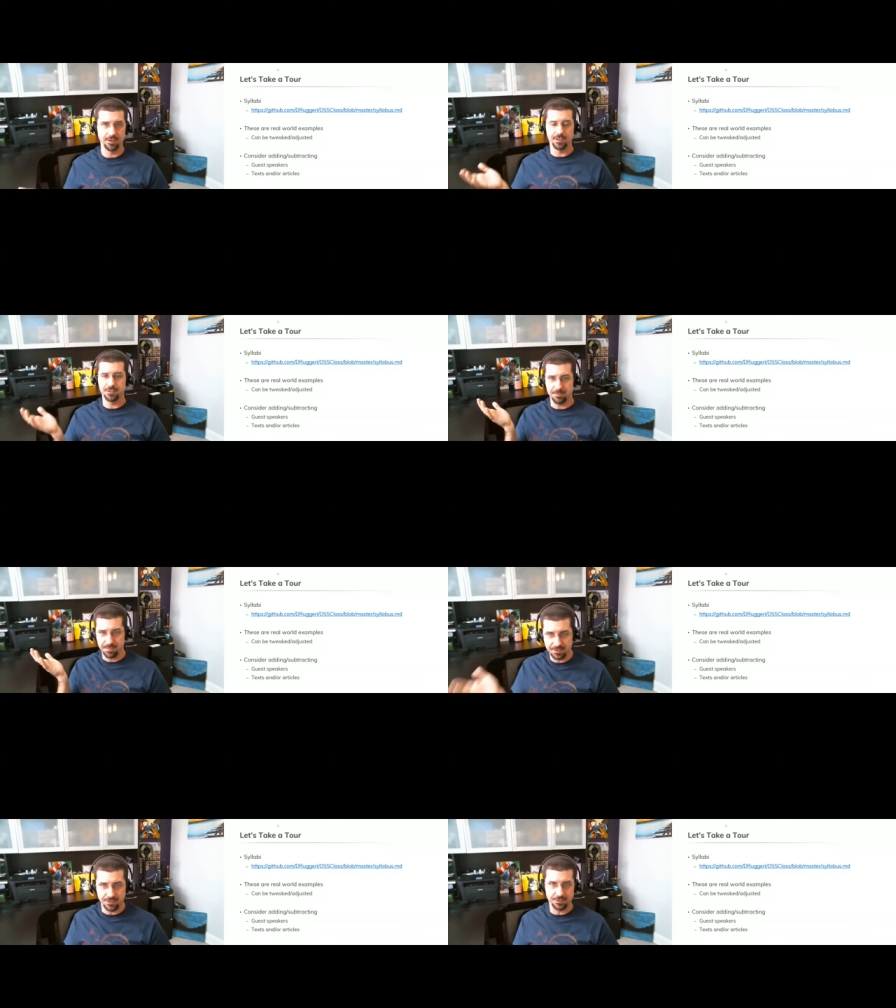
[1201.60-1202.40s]
and it's a
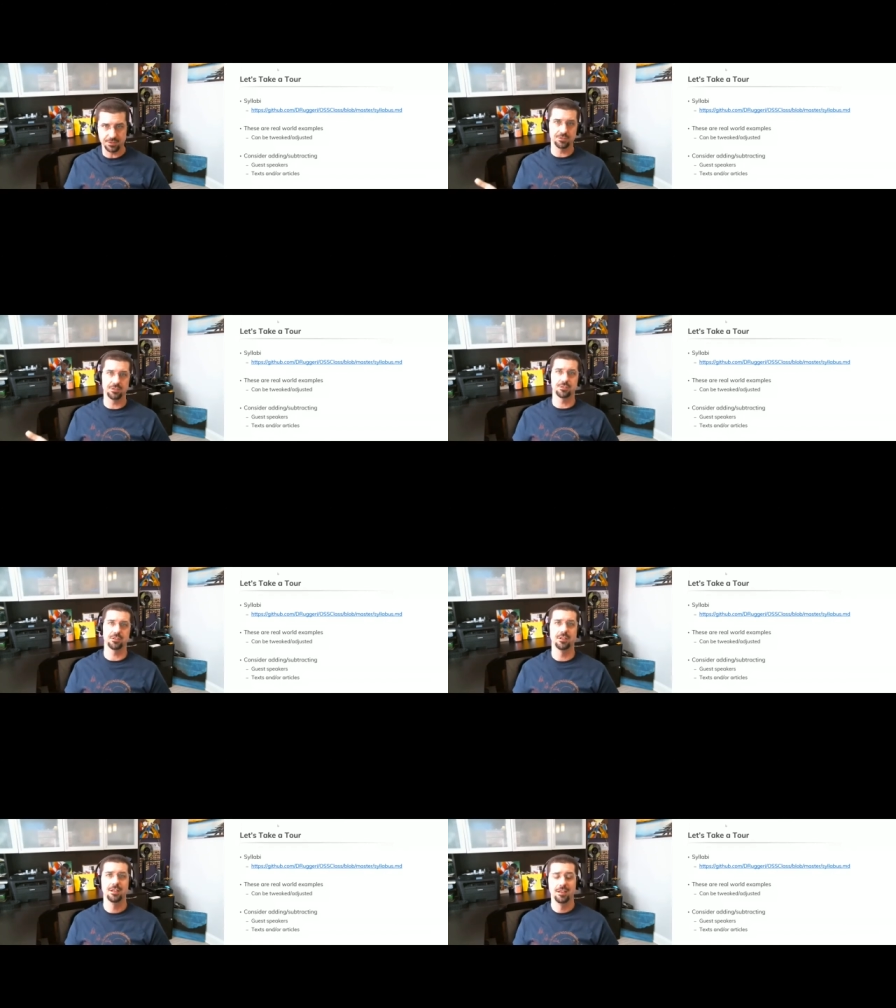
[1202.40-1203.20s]
business
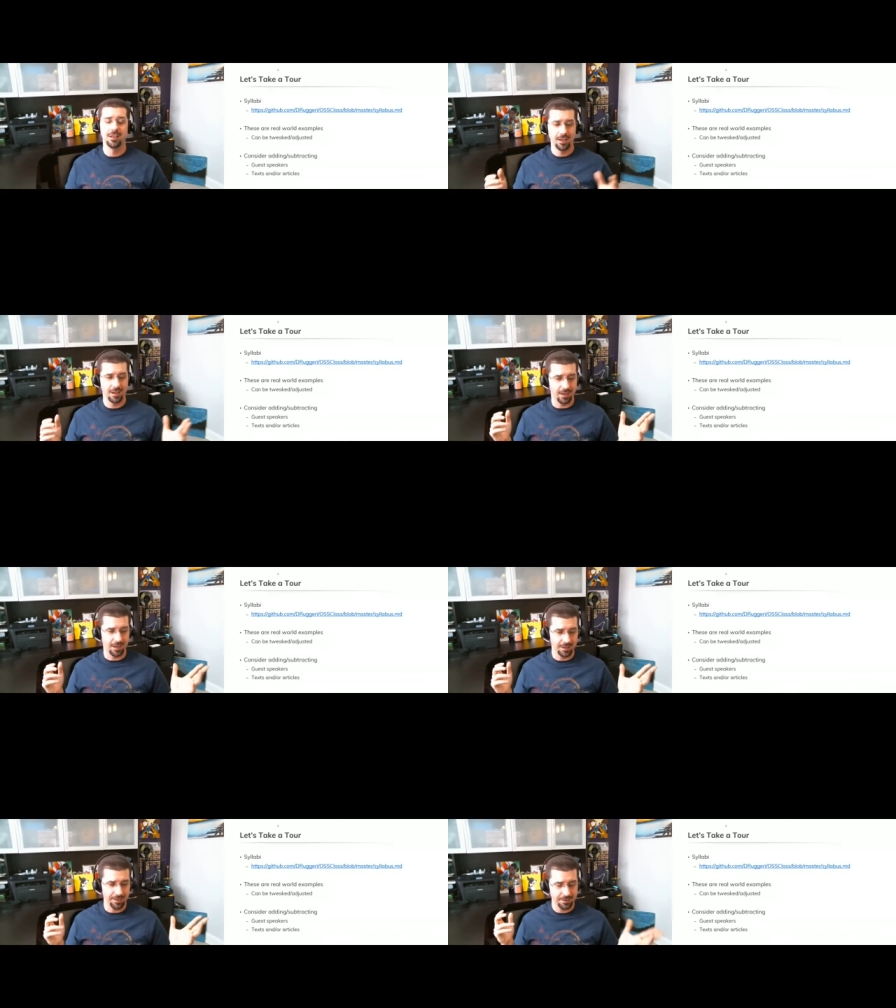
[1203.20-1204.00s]
decision
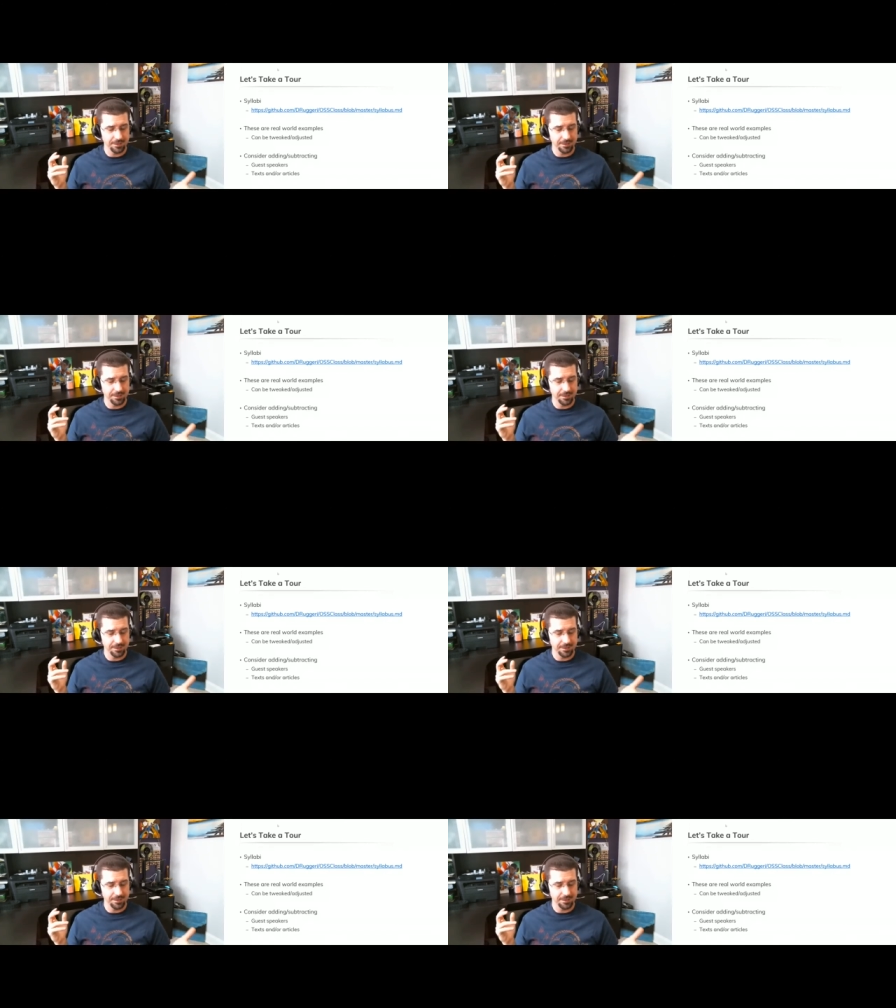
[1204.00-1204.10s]
uh,